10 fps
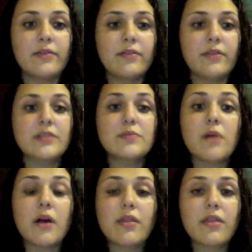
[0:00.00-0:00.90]
This
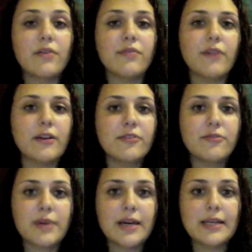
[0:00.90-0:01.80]
month, a friend of
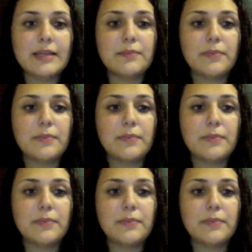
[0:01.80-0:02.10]
mine